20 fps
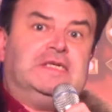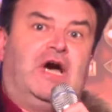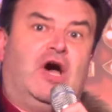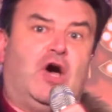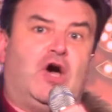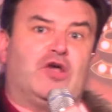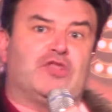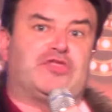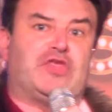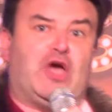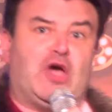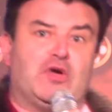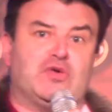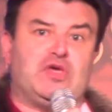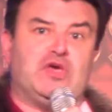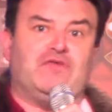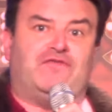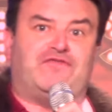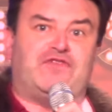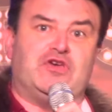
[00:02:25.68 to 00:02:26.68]
Although
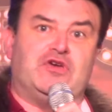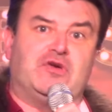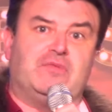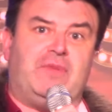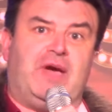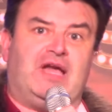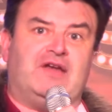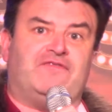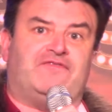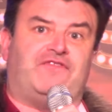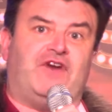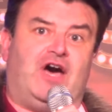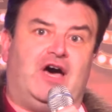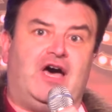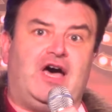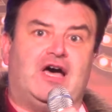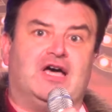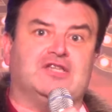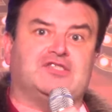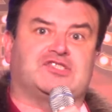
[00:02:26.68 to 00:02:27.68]
you fume and
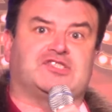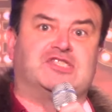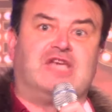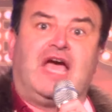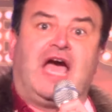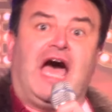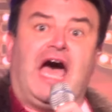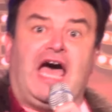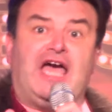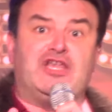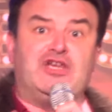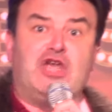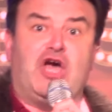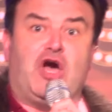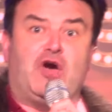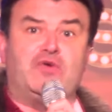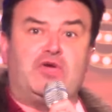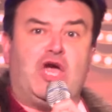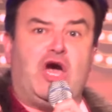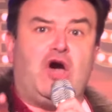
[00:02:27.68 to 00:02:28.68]
fuss, I
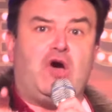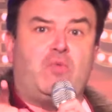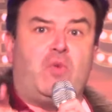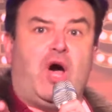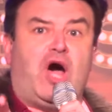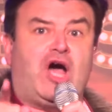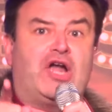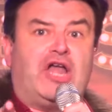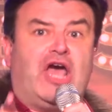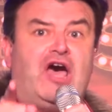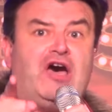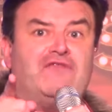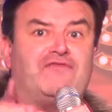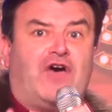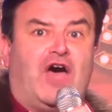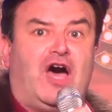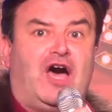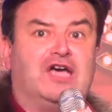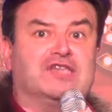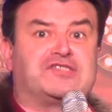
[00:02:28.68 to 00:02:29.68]
know you're one of
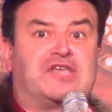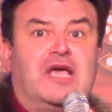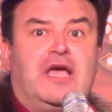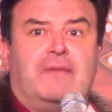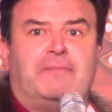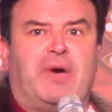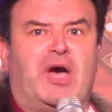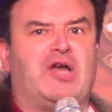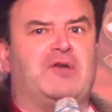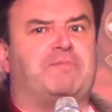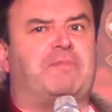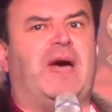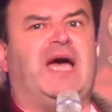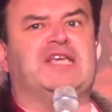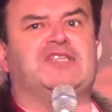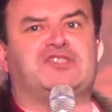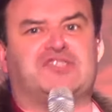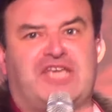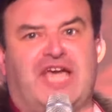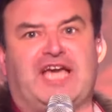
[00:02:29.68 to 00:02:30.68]
us, but
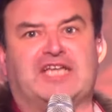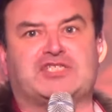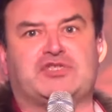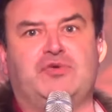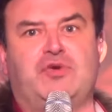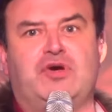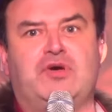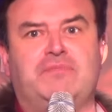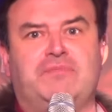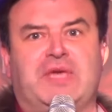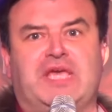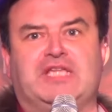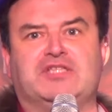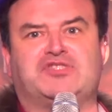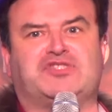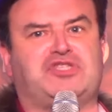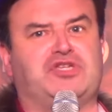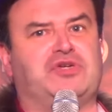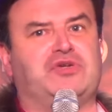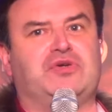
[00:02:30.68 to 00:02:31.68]
bisexual
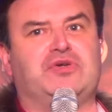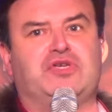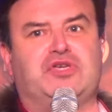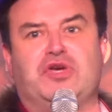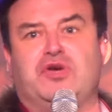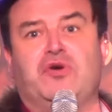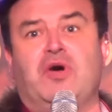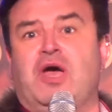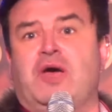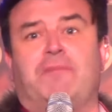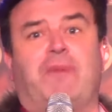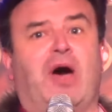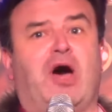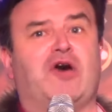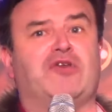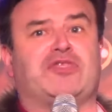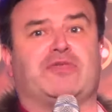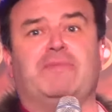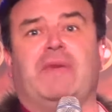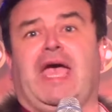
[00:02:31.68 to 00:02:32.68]
means to you
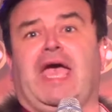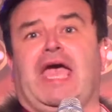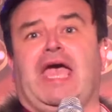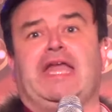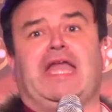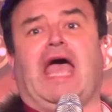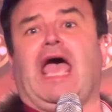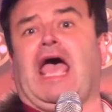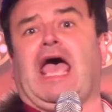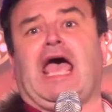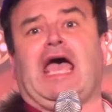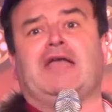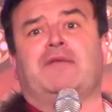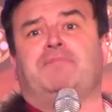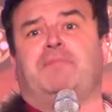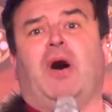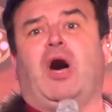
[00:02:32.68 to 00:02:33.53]
both men and